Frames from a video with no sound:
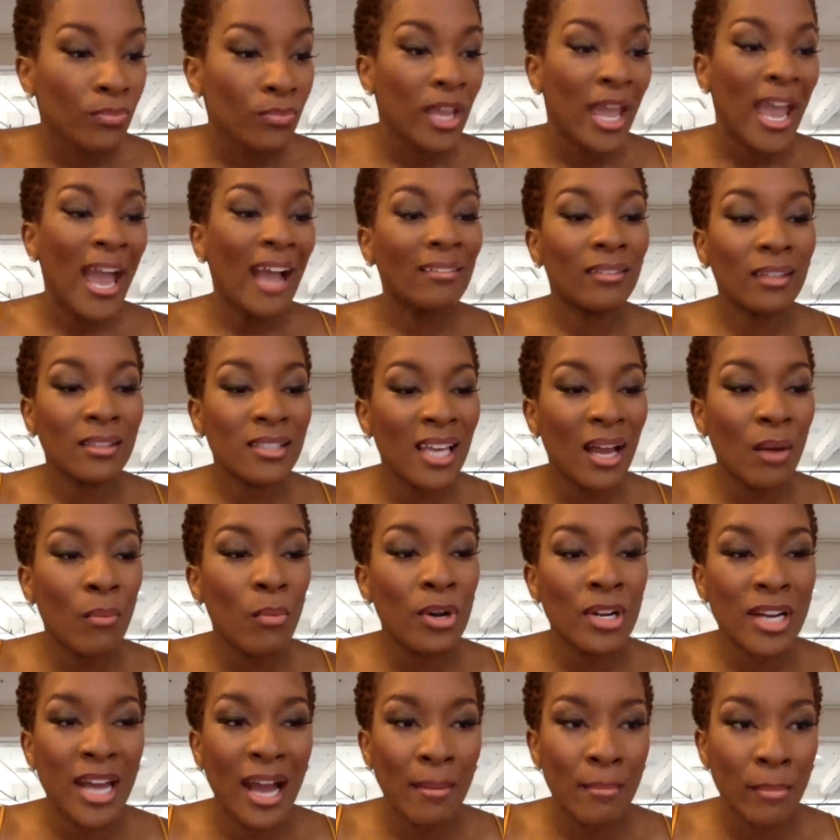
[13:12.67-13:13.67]
half the time,
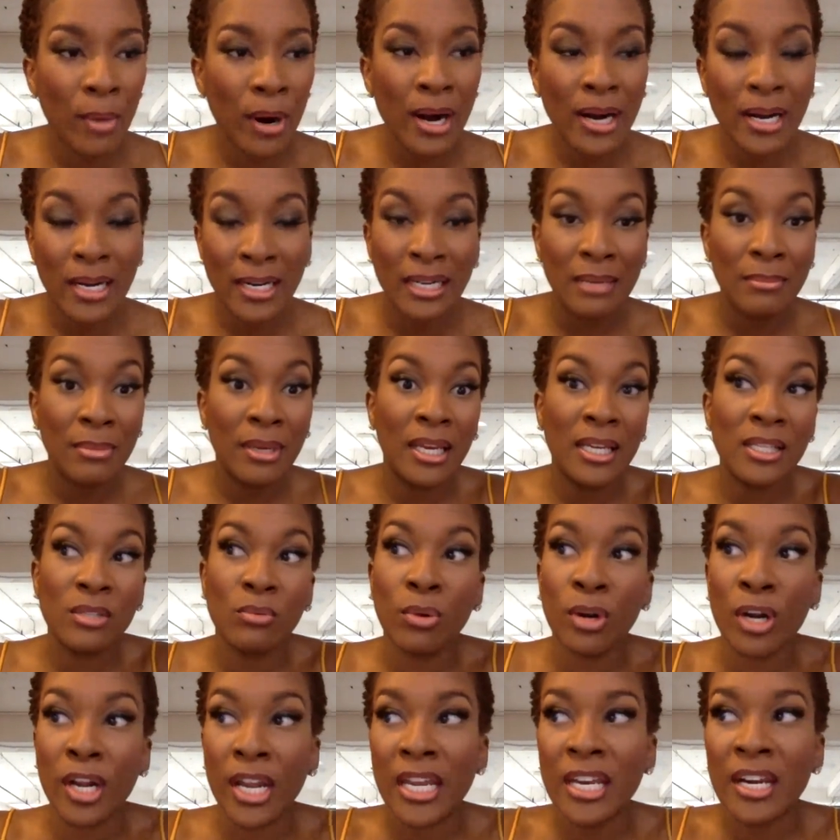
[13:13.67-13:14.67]
we're not marketing because
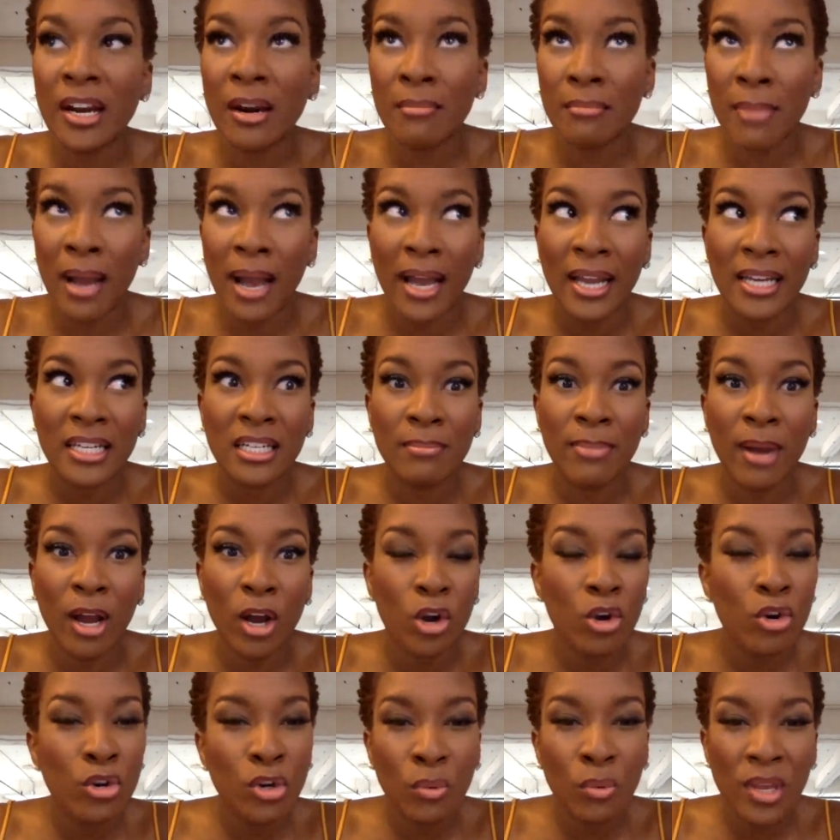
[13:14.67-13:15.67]
we're in our mind about
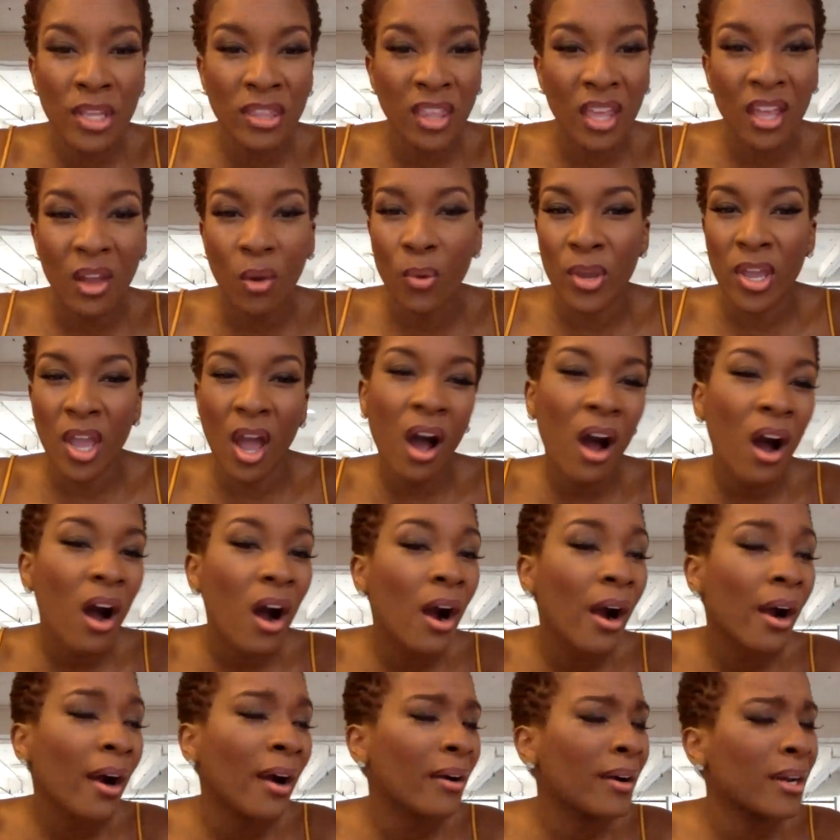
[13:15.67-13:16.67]
who do we think we
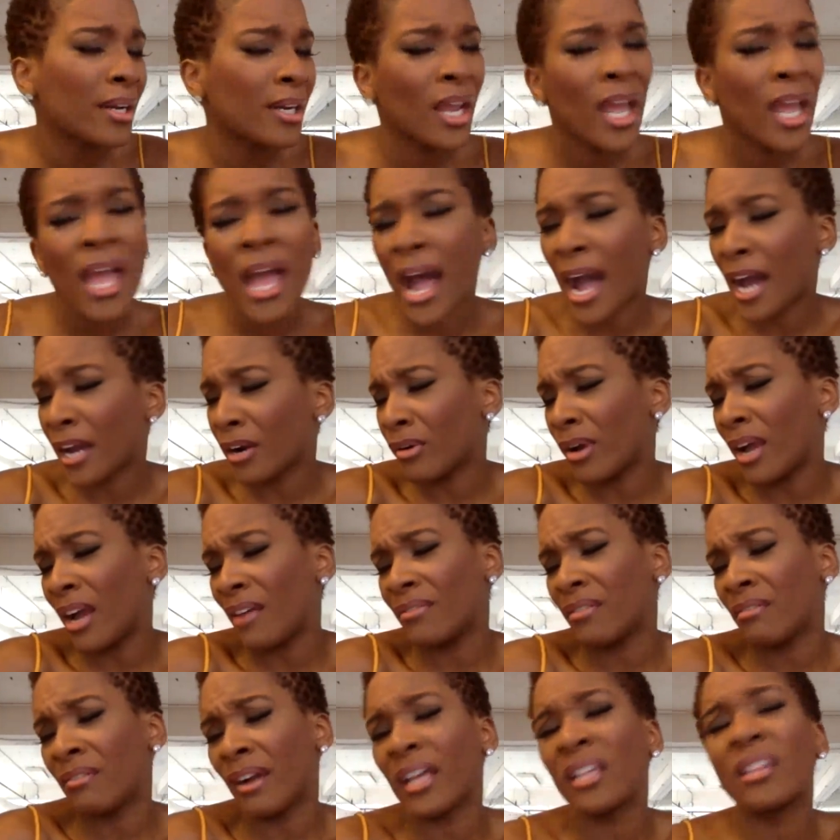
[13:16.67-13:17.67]
are? And I don't have
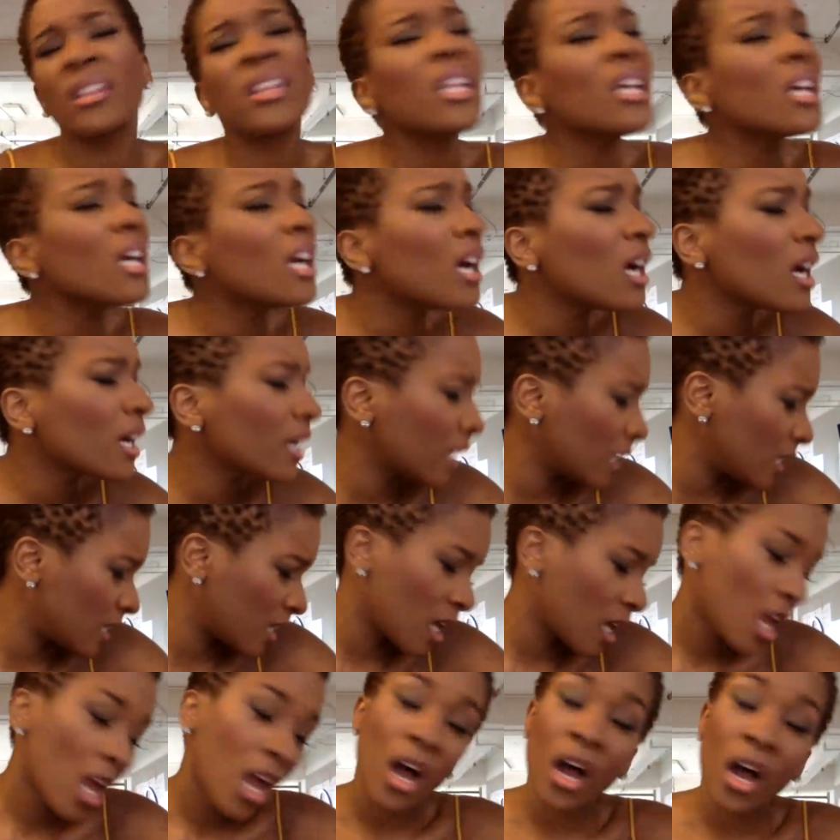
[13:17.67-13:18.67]
the right look. And
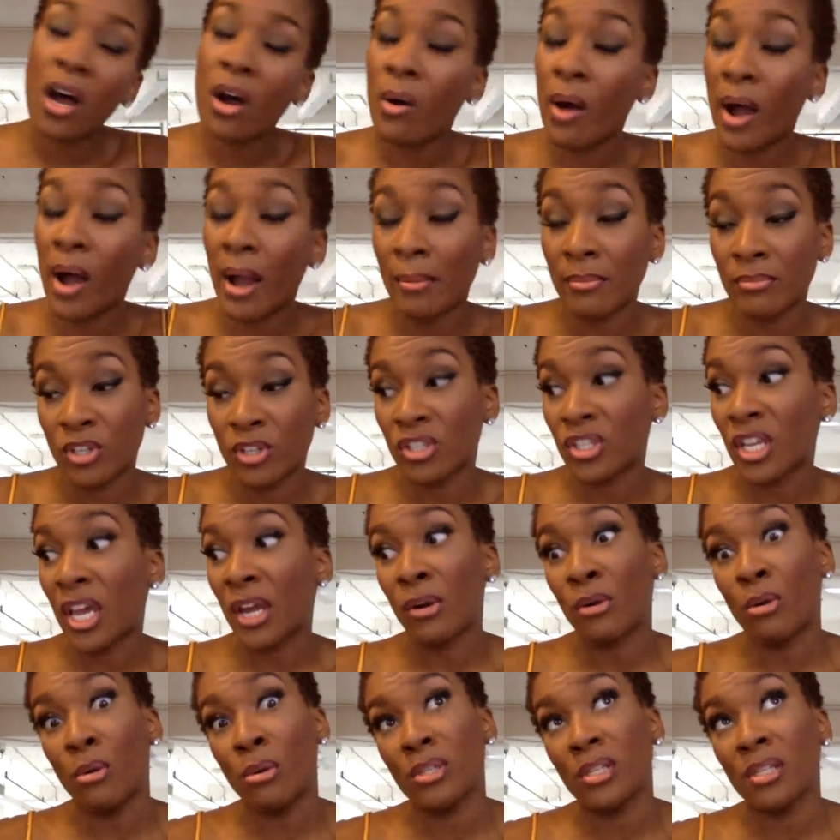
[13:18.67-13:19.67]
oh, I
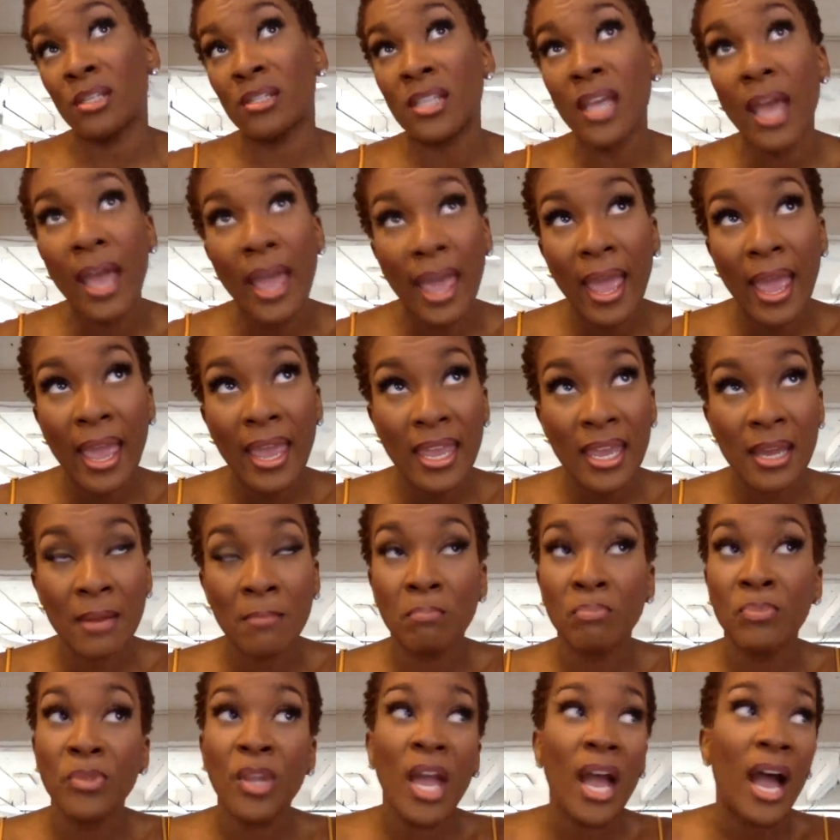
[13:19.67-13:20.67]
don't know what to say.
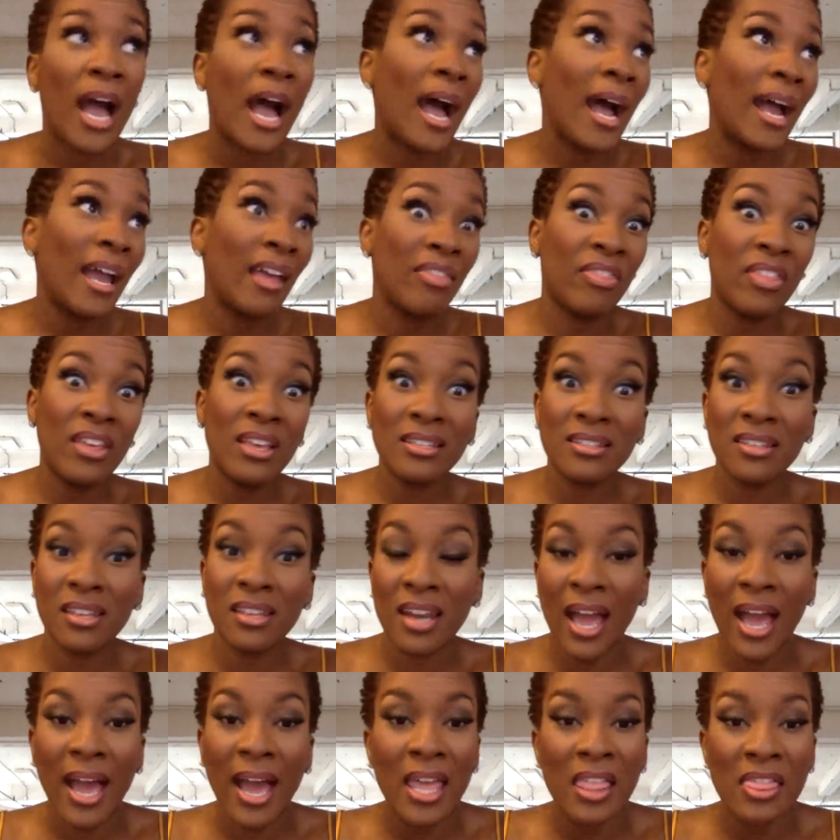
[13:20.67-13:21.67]
And I this
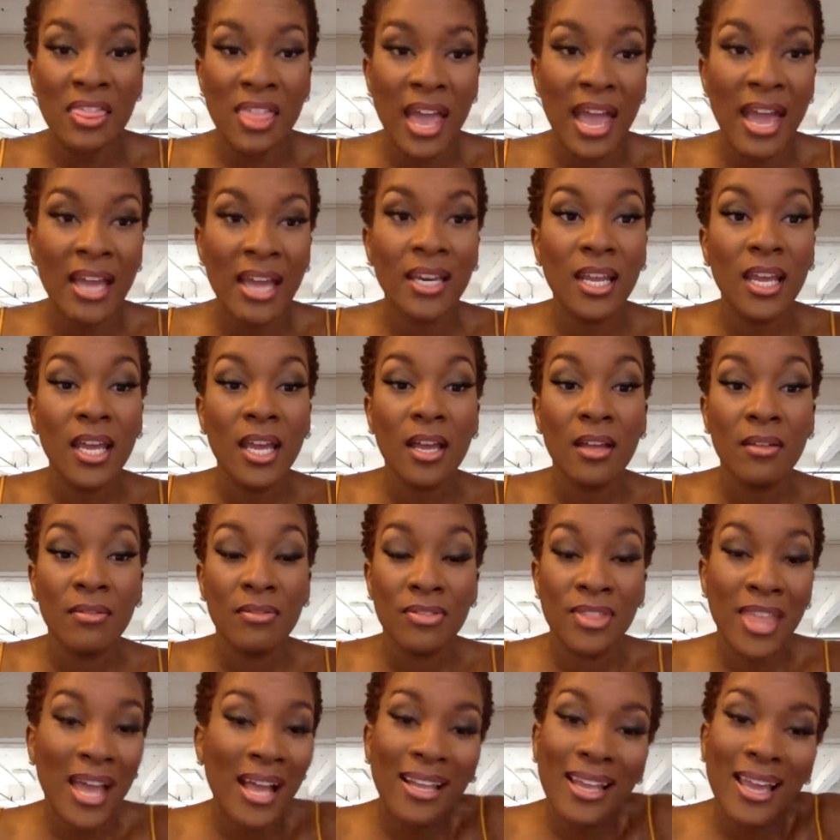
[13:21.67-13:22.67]
and I that,
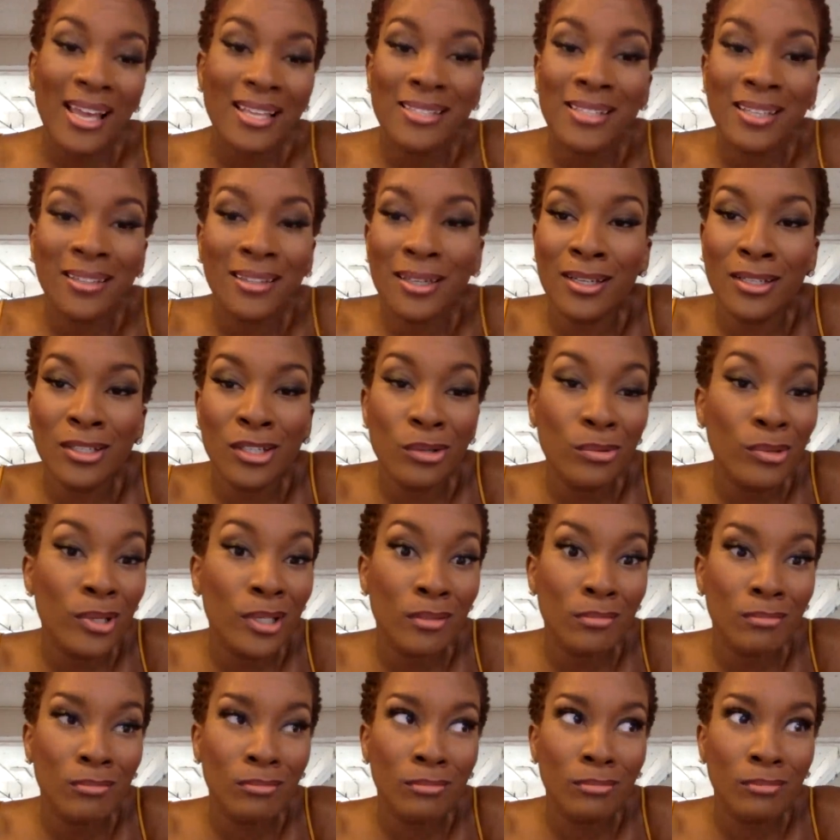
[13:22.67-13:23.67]
that has nothing to do with